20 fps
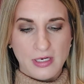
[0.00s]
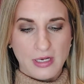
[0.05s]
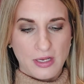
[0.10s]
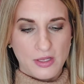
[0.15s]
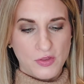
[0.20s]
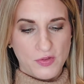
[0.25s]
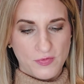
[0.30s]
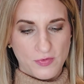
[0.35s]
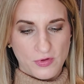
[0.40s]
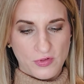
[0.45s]

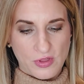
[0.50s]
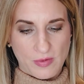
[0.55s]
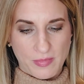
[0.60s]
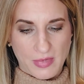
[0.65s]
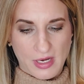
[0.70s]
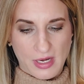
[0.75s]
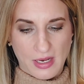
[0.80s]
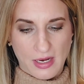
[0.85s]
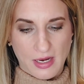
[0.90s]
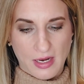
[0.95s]
nice for
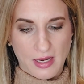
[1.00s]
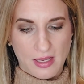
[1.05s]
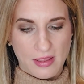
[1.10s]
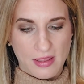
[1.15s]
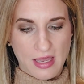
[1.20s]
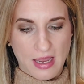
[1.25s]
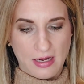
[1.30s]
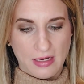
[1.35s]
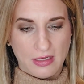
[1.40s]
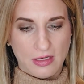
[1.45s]
somebody
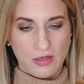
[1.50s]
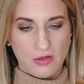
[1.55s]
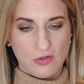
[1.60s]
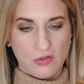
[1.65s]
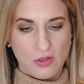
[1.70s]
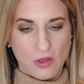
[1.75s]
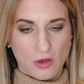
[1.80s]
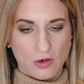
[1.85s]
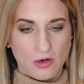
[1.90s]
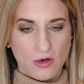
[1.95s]
that
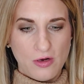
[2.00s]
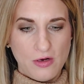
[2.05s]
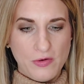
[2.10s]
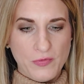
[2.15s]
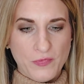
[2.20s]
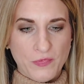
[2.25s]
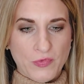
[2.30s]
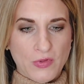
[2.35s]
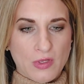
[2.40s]
is younger.